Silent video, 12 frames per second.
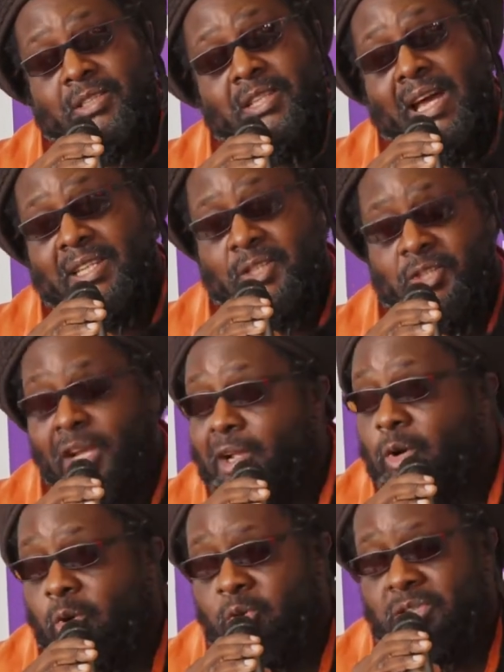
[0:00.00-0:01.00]
does
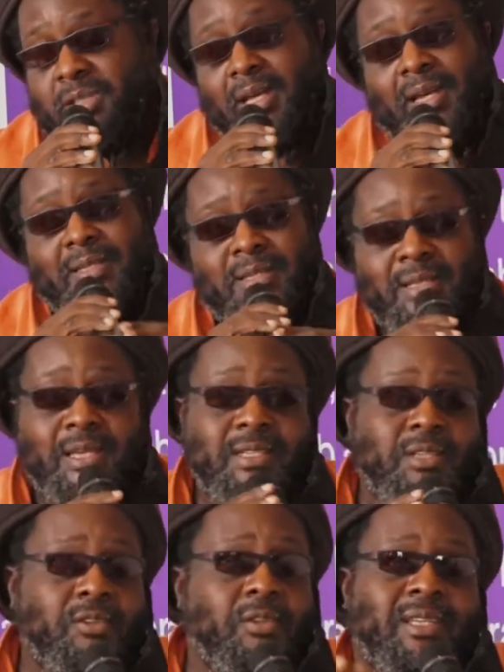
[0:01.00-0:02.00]
jingles, does this,
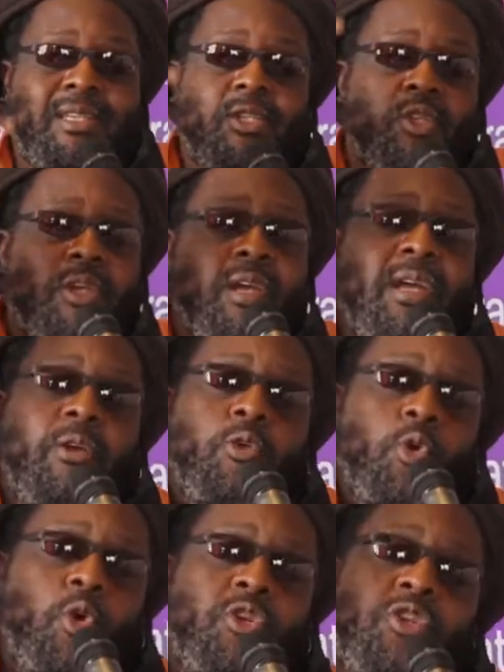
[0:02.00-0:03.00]
you know, there's sh road